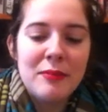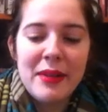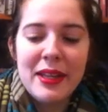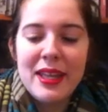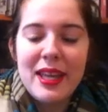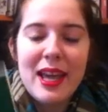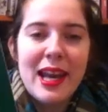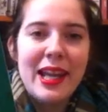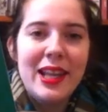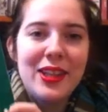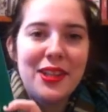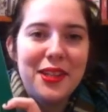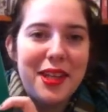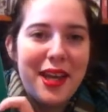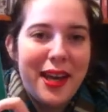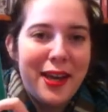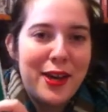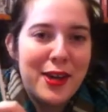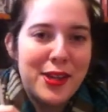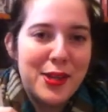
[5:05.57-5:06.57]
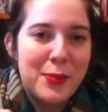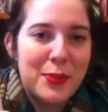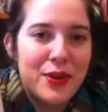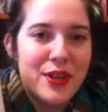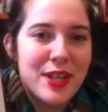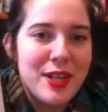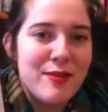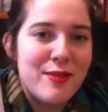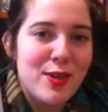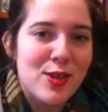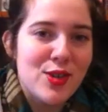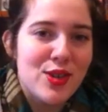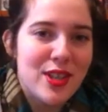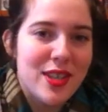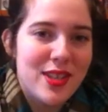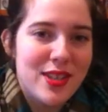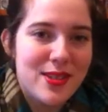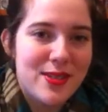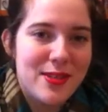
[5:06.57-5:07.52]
Again, I got the pretty version,